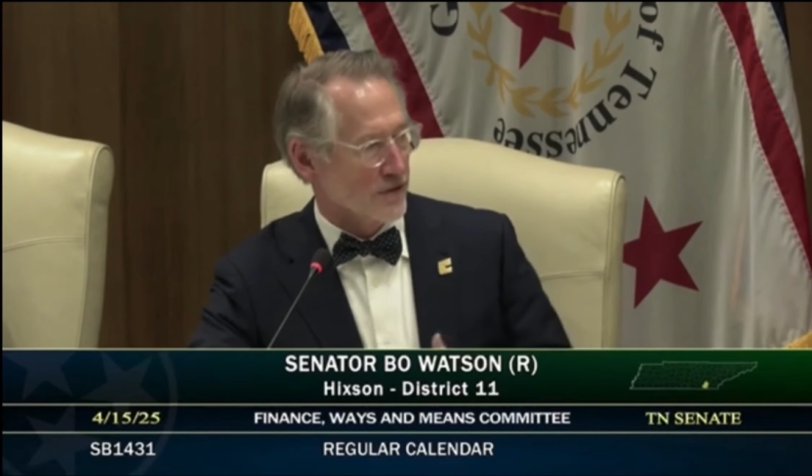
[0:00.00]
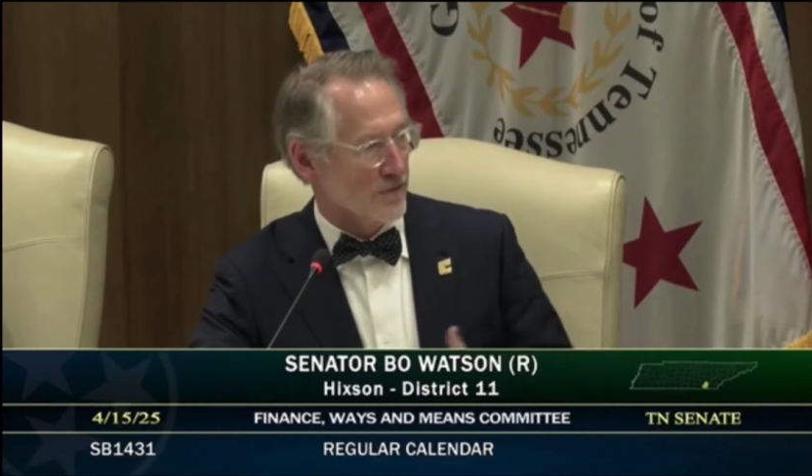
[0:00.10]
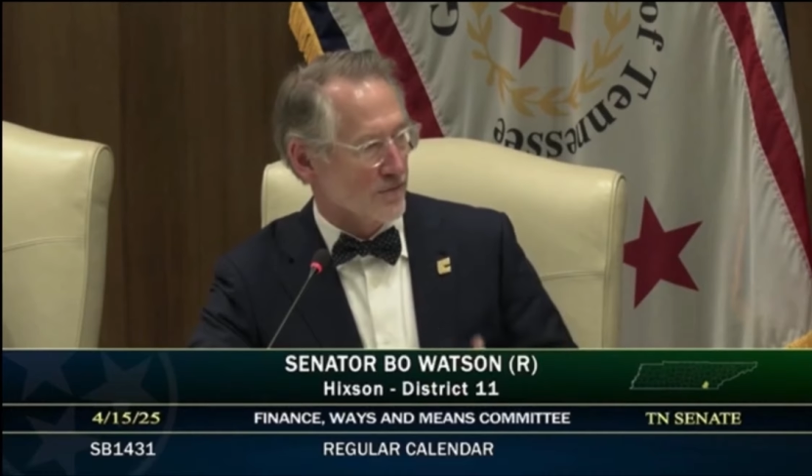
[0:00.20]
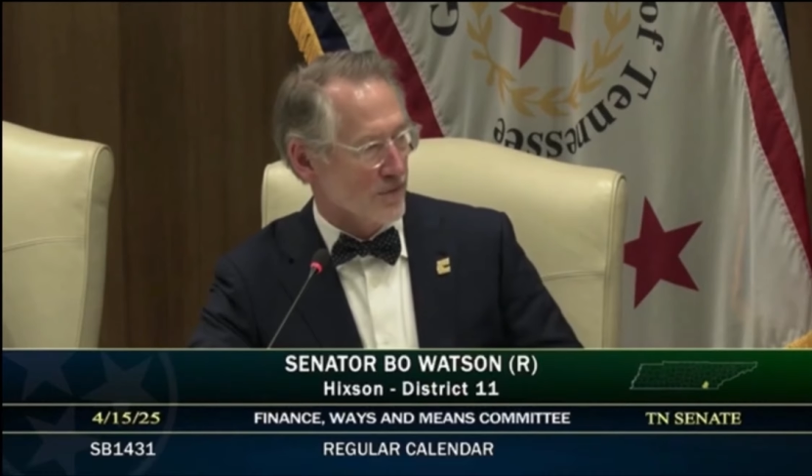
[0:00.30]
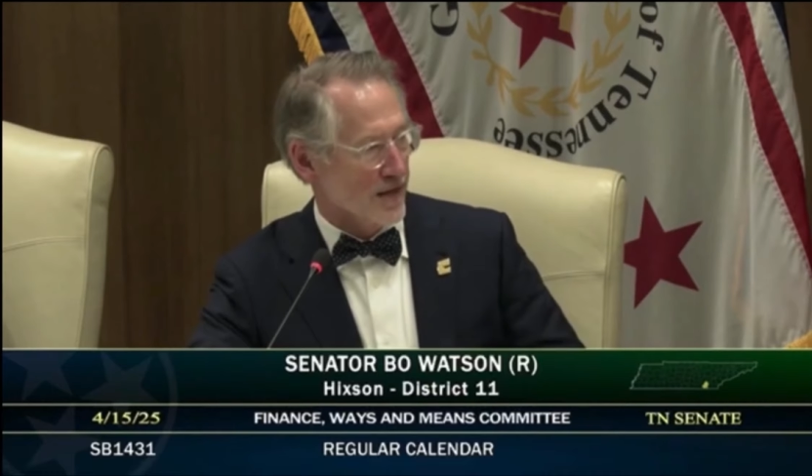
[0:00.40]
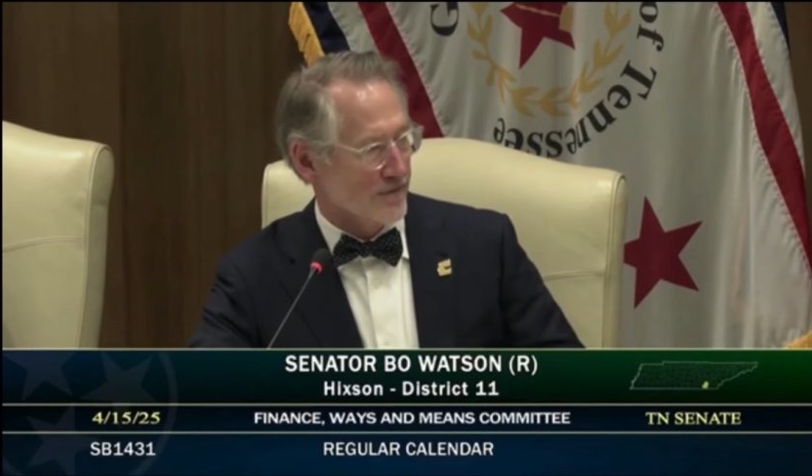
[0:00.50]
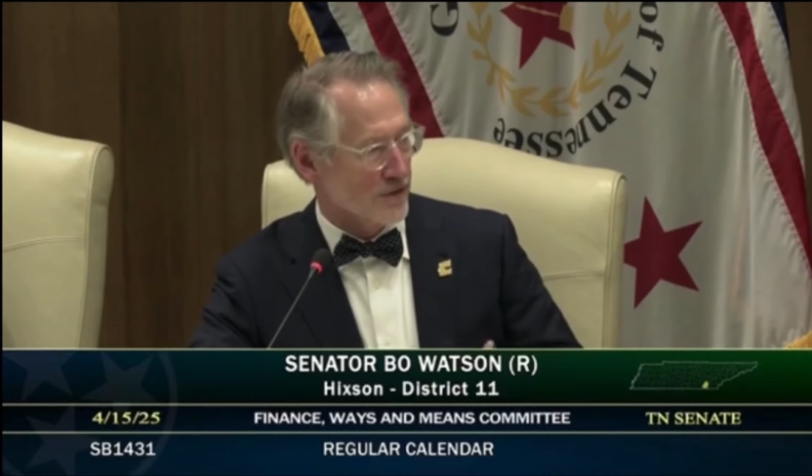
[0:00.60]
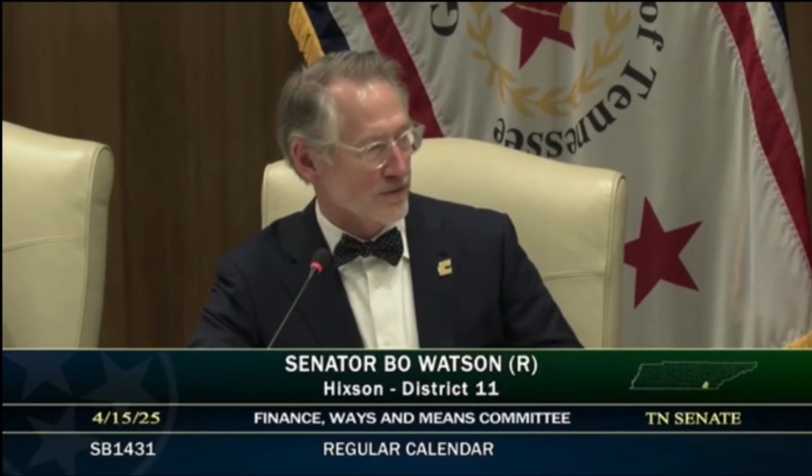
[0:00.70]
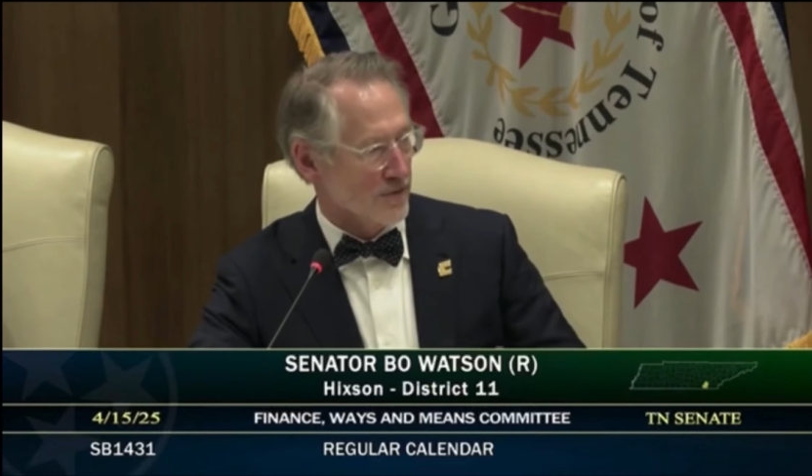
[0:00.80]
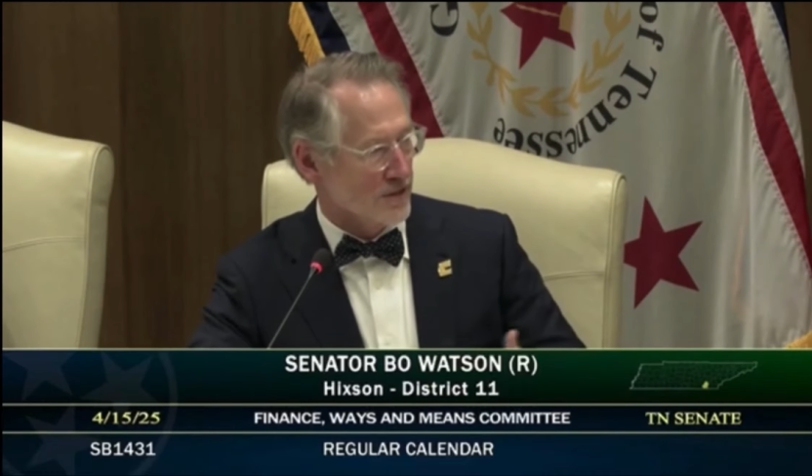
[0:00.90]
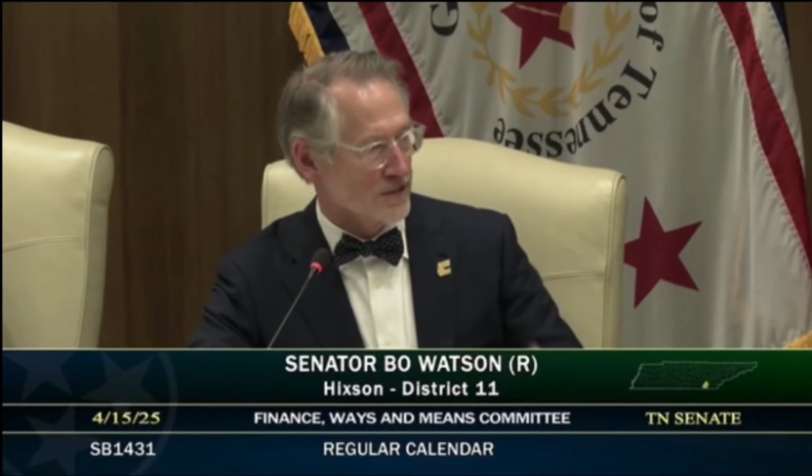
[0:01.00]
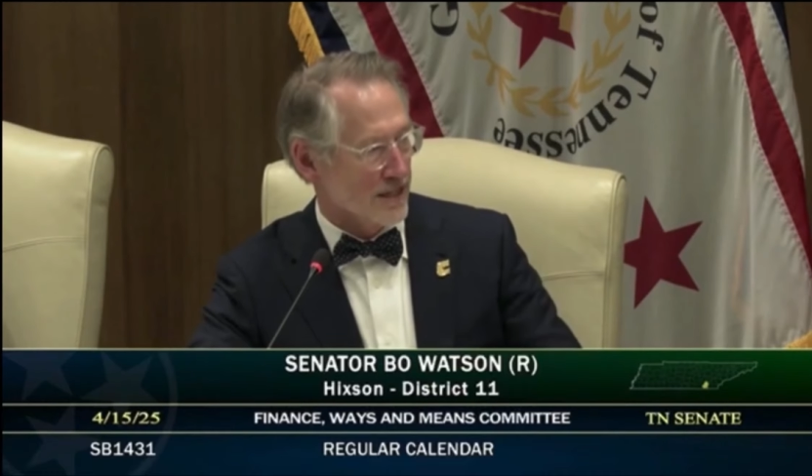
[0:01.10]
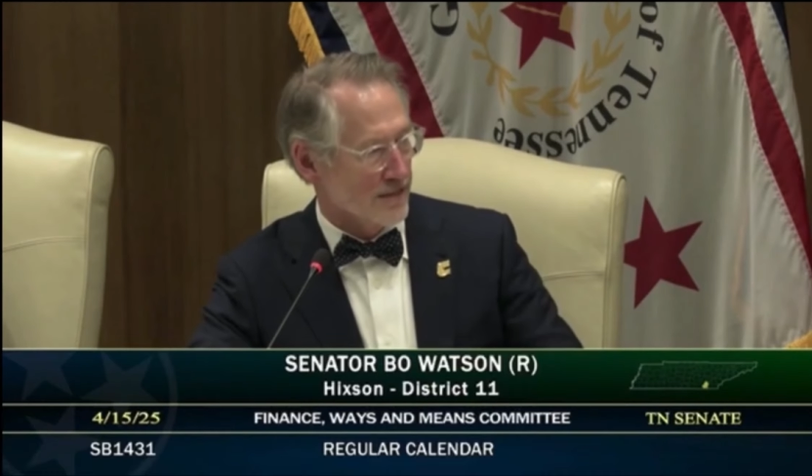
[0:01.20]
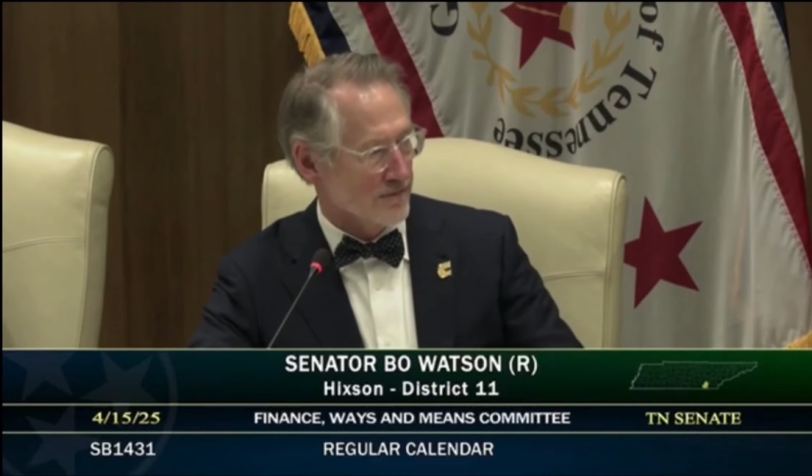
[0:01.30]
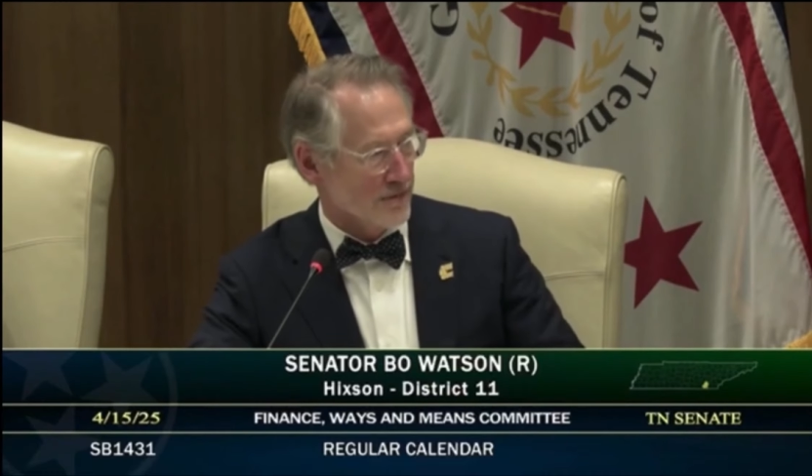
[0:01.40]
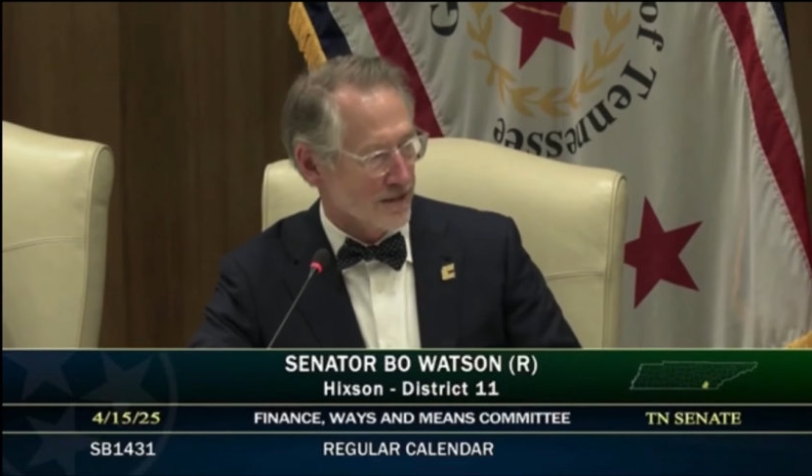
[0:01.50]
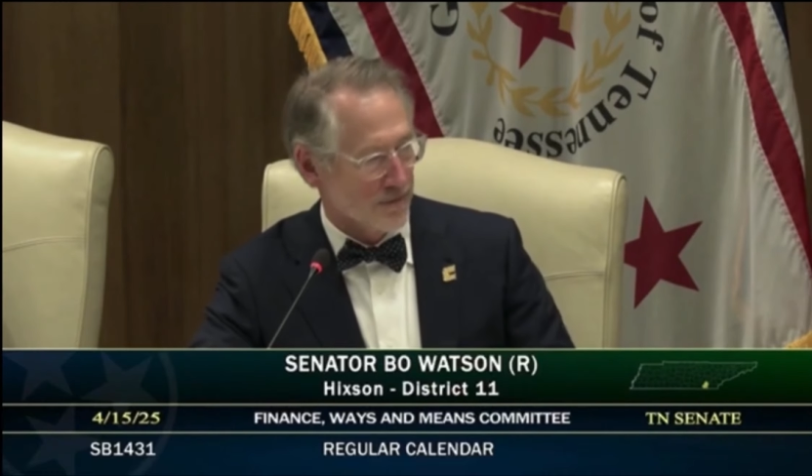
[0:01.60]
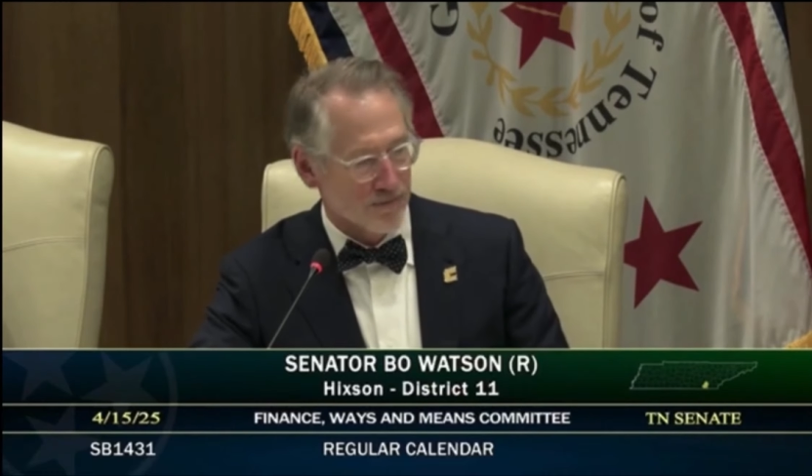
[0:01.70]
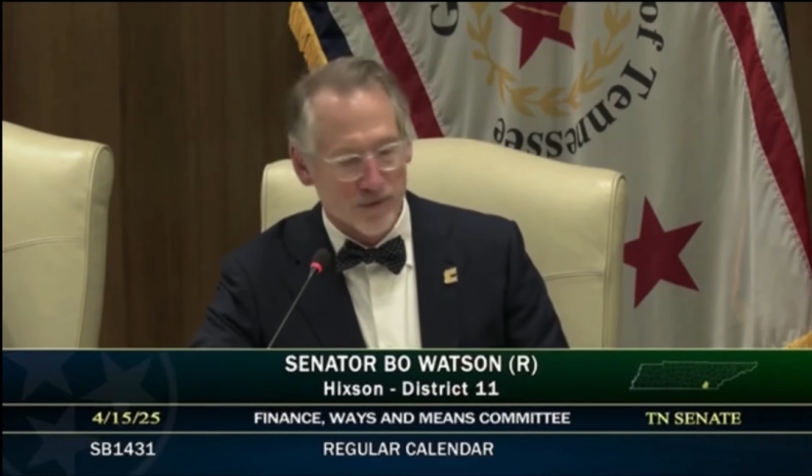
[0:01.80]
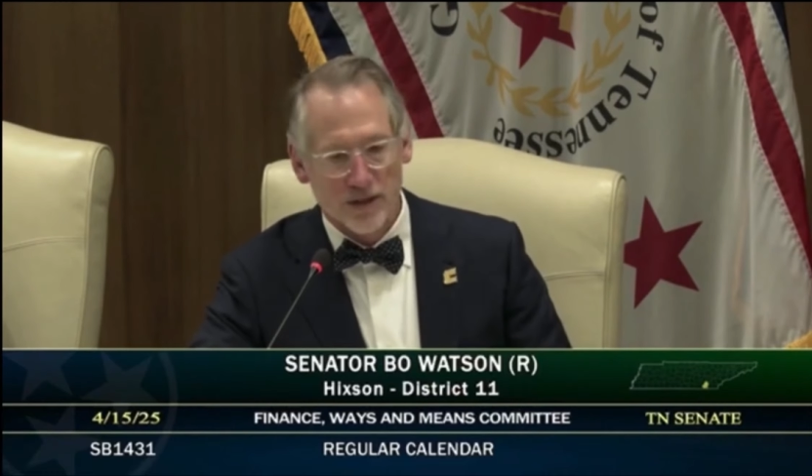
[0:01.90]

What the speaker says: do with the state level.